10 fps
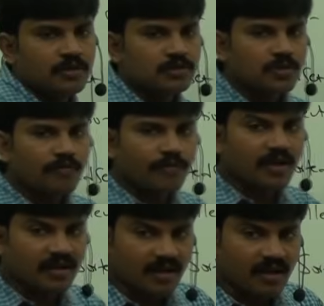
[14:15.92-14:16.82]
So for
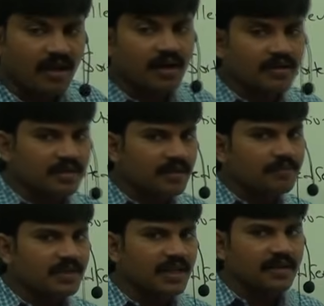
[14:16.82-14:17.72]

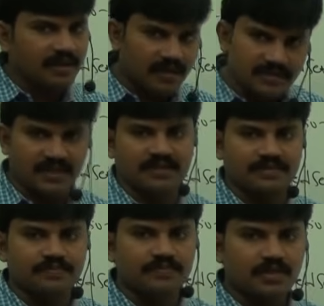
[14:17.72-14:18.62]
non-empty tree
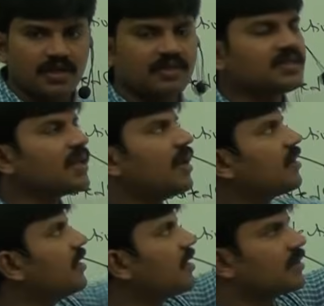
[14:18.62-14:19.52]
set
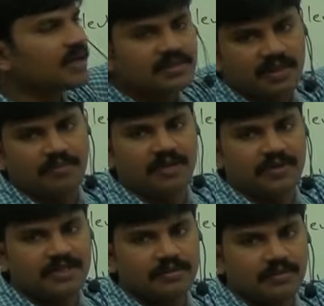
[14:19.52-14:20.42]
already contains some
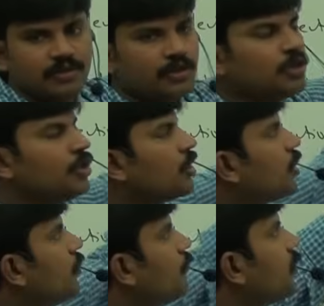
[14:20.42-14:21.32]
element.
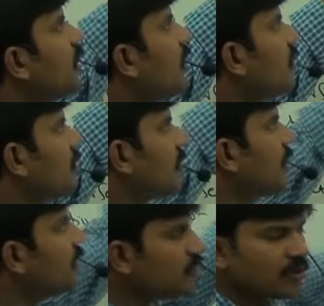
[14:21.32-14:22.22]
If we are
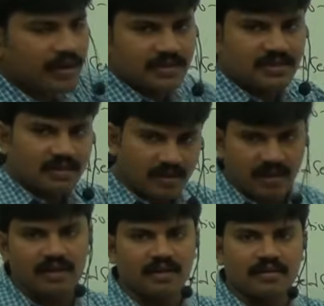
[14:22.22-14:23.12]
trying to insert
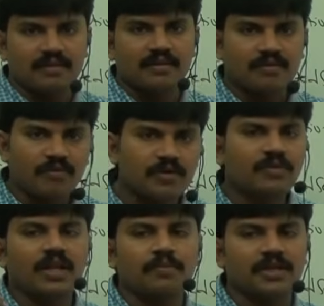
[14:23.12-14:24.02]
null, what
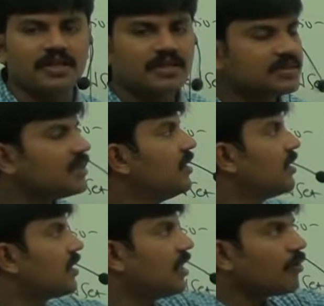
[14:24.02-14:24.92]
will happen is
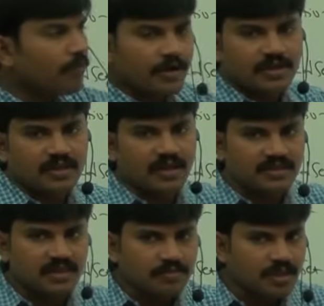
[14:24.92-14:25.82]
null pointer
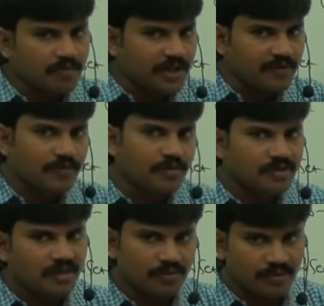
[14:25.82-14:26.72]
exception by default
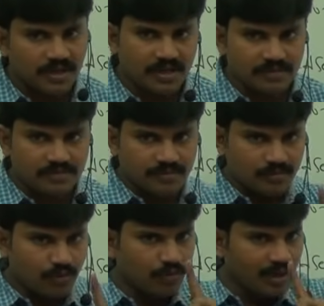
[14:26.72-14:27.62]
we are going to get.
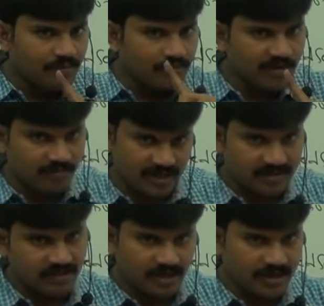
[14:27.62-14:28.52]
Rule number
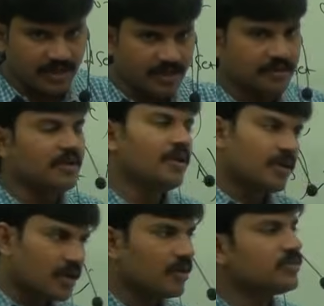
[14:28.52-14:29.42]
1. Are you getting?
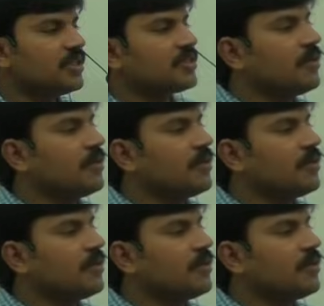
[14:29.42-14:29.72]
Now just